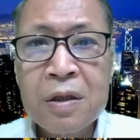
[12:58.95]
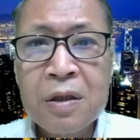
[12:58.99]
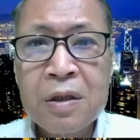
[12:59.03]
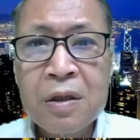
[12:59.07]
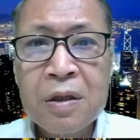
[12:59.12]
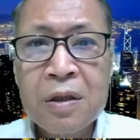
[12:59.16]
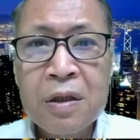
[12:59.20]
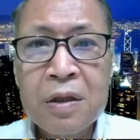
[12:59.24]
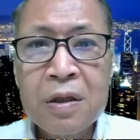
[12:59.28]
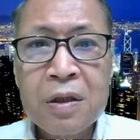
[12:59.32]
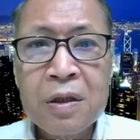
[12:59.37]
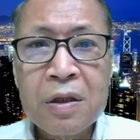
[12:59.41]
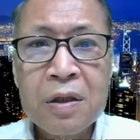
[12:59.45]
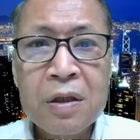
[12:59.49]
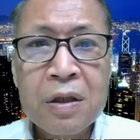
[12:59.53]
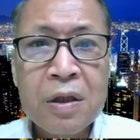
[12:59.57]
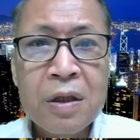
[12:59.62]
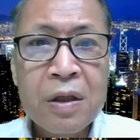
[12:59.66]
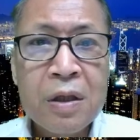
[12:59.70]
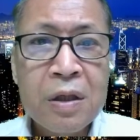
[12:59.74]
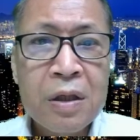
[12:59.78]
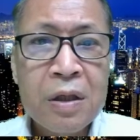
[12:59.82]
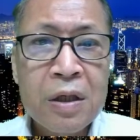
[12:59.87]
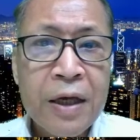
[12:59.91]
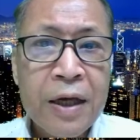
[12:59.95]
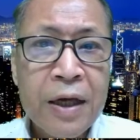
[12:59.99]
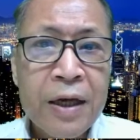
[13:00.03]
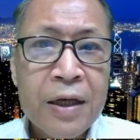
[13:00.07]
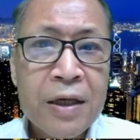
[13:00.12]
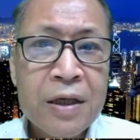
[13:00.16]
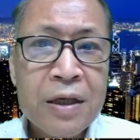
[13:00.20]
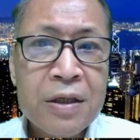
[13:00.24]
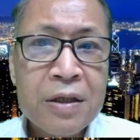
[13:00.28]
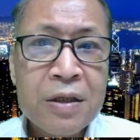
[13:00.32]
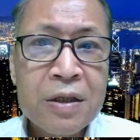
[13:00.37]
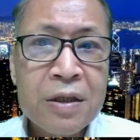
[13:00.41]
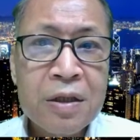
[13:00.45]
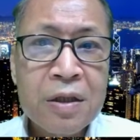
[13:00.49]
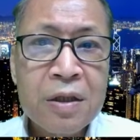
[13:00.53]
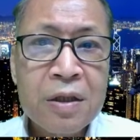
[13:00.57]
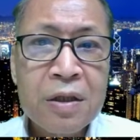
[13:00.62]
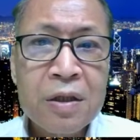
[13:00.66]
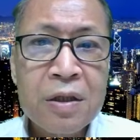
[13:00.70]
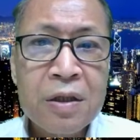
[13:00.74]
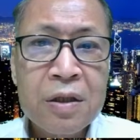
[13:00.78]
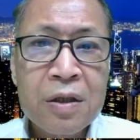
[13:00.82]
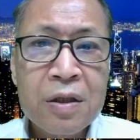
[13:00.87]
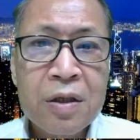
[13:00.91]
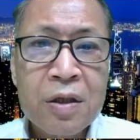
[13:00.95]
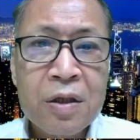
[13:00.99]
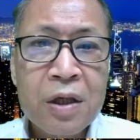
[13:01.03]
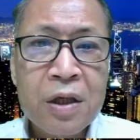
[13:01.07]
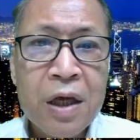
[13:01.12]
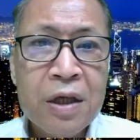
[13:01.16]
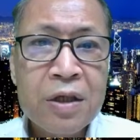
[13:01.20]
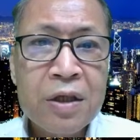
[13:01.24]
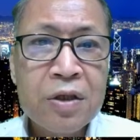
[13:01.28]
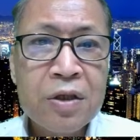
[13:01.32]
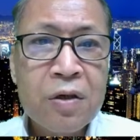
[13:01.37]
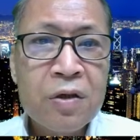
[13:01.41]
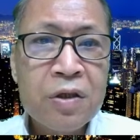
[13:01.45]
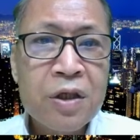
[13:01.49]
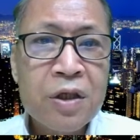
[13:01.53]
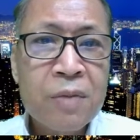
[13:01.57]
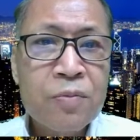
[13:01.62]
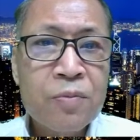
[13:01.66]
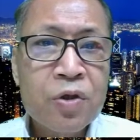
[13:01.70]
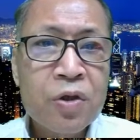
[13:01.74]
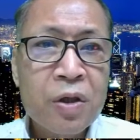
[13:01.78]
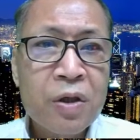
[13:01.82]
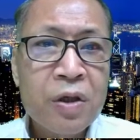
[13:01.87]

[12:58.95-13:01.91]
It's got gas, the gas consumption,